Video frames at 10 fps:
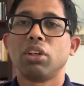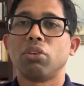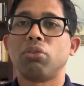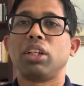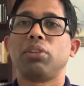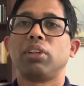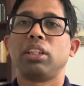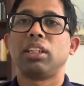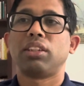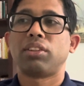Why do I
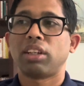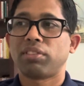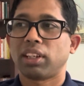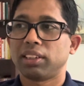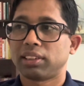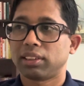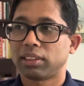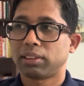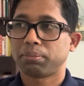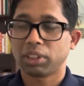need a driver
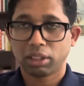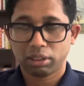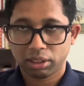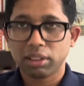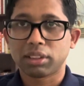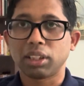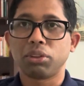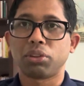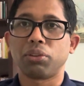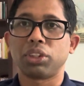license? It's a
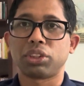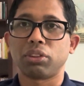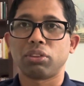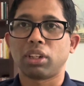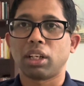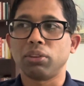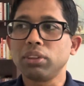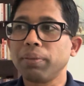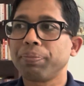good question, no doubt.